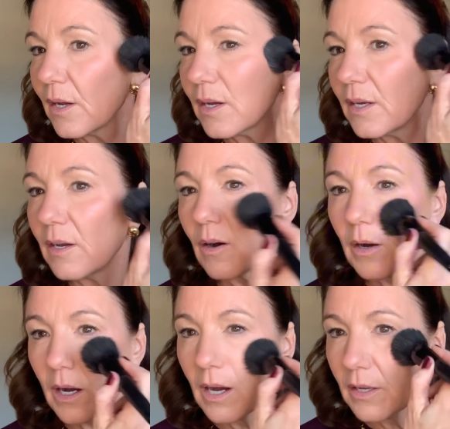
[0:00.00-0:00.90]
And
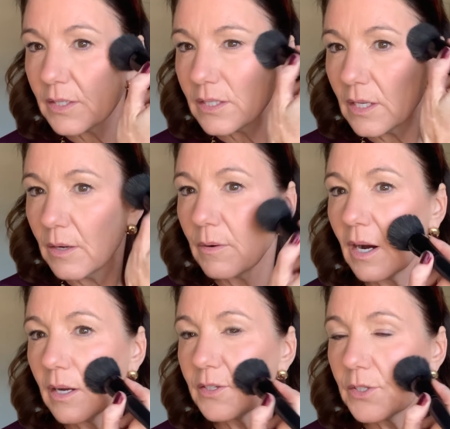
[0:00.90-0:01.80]
so
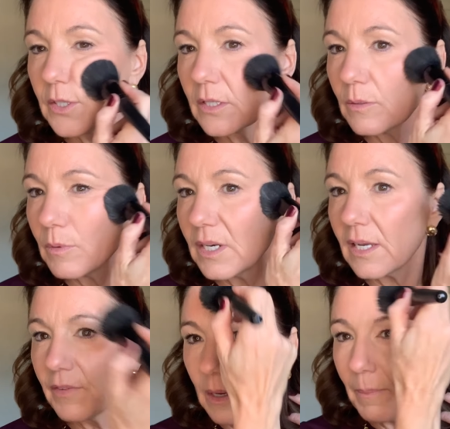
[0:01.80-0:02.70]
I just want to
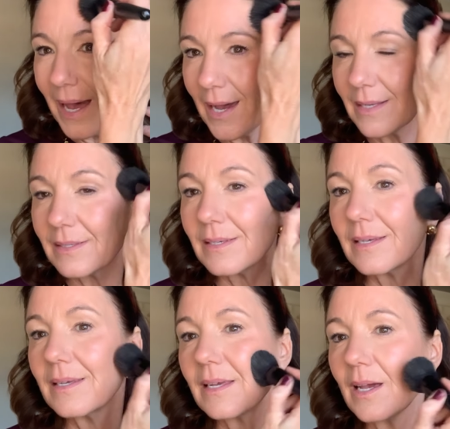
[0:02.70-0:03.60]
give it a pat
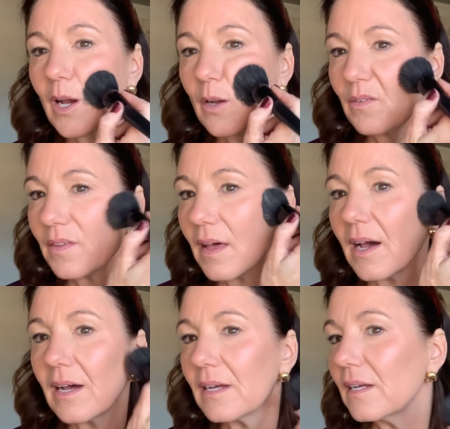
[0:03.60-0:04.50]
over
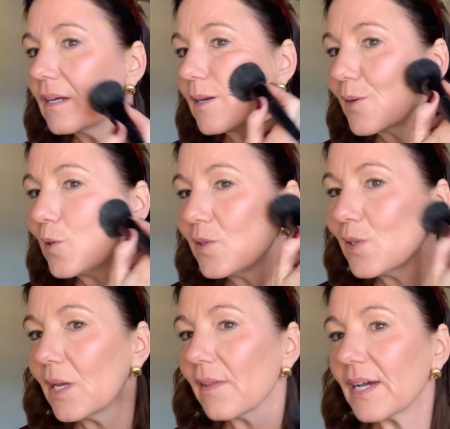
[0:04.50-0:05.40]
that. You
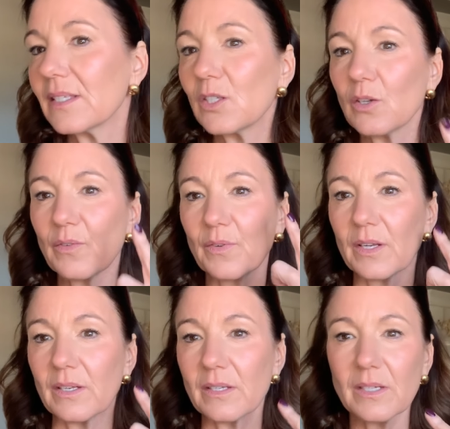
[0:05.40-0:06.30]
see how that's
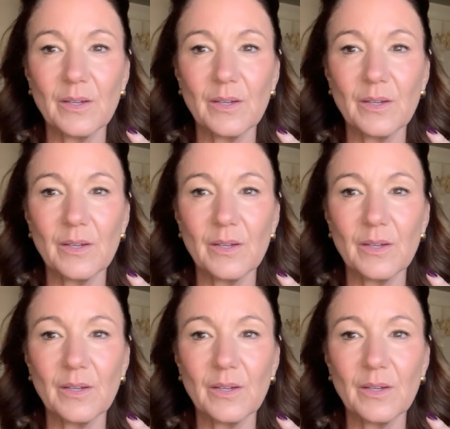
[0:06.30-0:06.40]
softened?